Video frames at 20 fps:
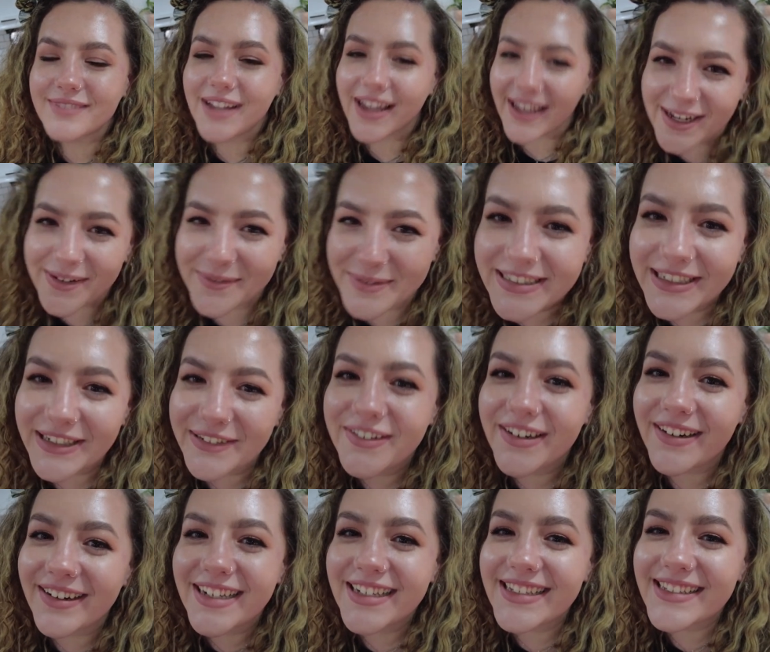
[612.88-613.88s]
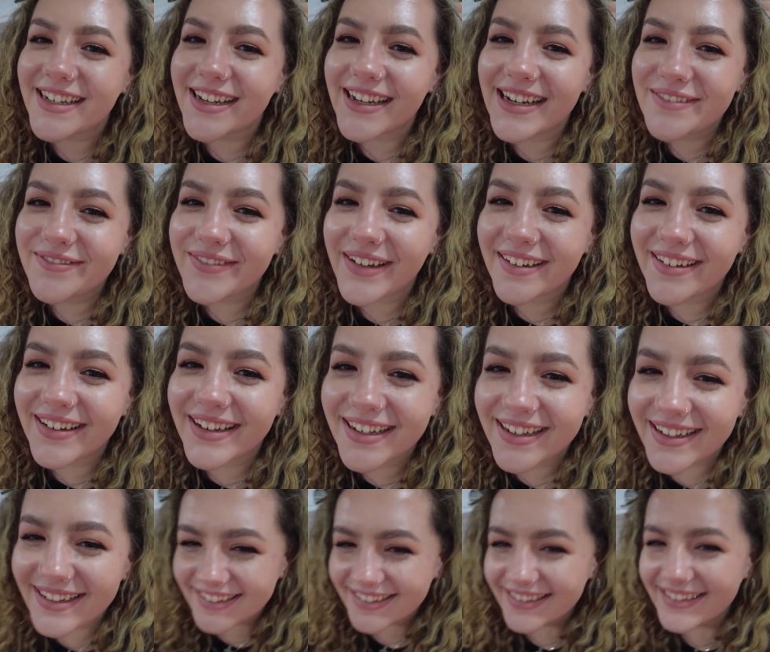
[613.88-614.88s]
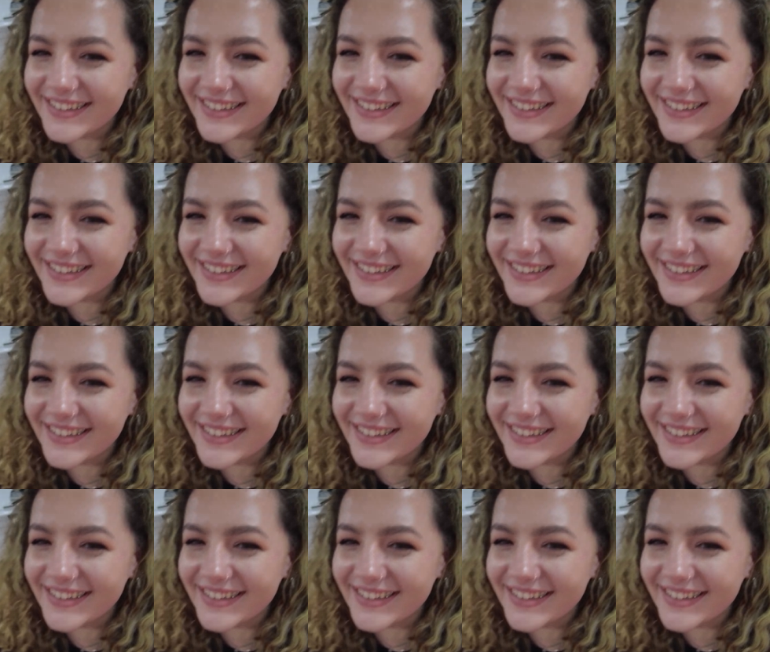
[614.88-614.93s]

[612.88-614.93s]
and I'm still very excited about it.